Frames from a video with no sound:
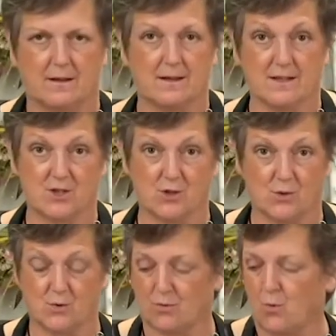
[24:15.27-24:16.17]

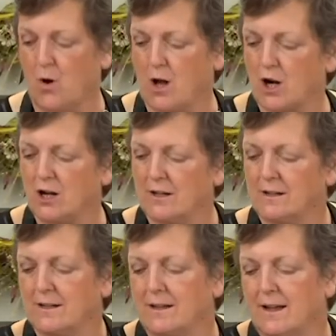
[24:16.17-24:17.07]
into the water,
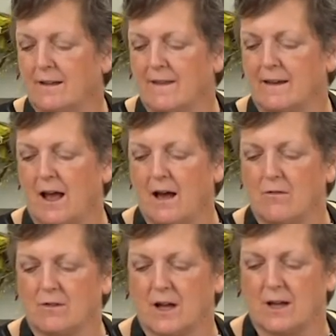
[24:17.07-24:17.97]
and then
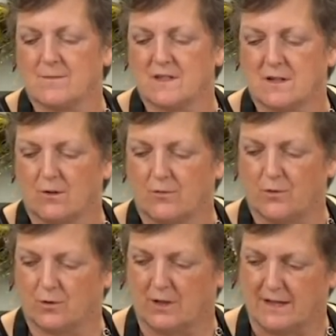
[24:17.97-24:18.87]
out comes the
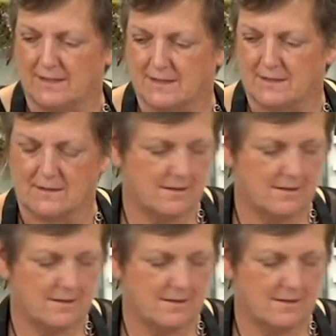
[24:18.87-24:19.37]
oval glaze.